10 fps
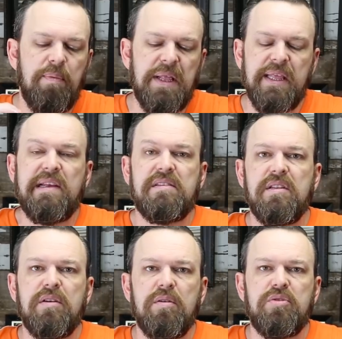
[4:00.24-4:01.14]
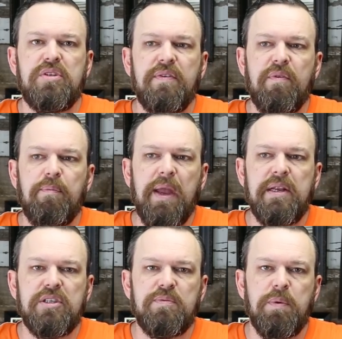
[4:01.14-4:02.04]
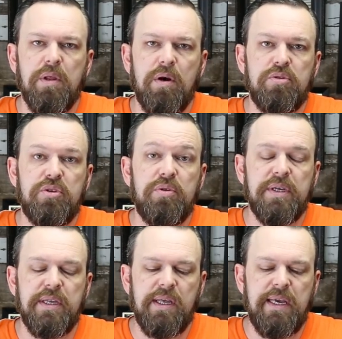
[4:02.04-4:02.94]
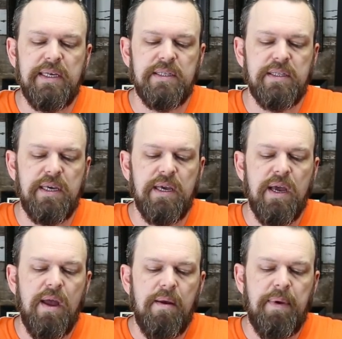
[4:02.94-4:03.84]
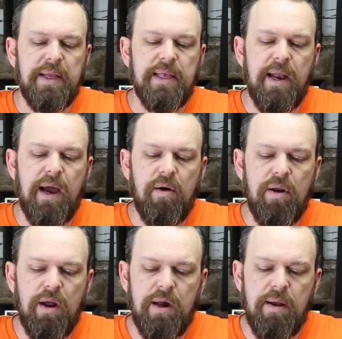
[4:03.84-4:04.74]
there'll be links to those different pages below, so you can easily make that out.